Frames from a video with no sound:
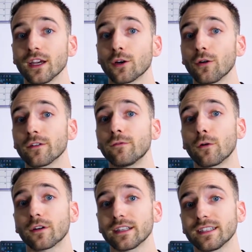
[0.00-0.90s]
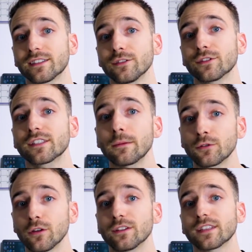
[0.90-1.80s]
going forward into step
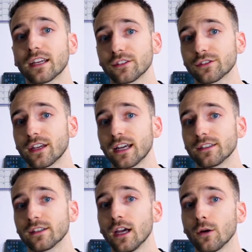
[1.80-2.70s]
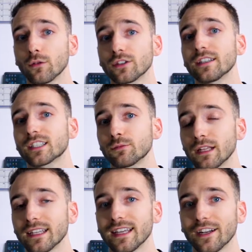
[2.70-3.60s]
2 of this exercise, which I'll
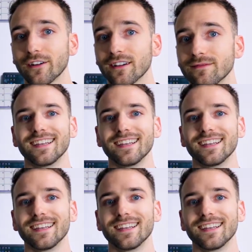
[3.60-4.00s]
explain later.